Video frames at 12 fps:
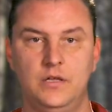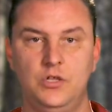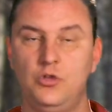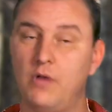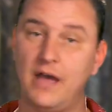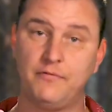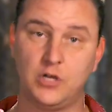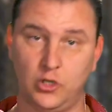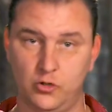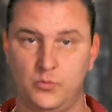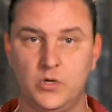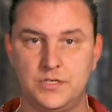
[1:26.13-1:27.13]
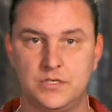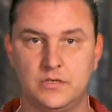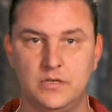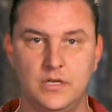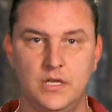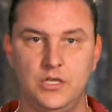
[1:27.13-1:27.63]
You have colubrids,
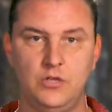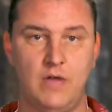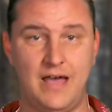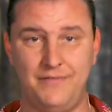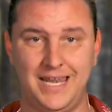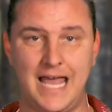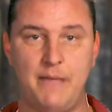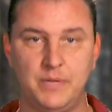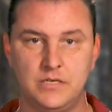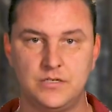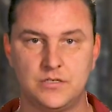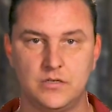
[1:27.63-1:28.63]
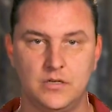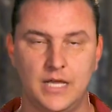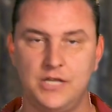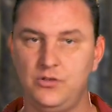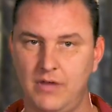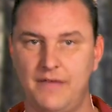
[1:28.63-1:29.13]
you have elapids,
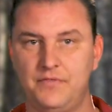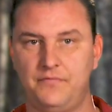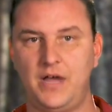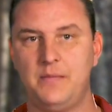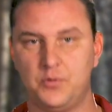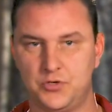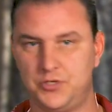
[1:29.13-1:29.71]
and you have the viper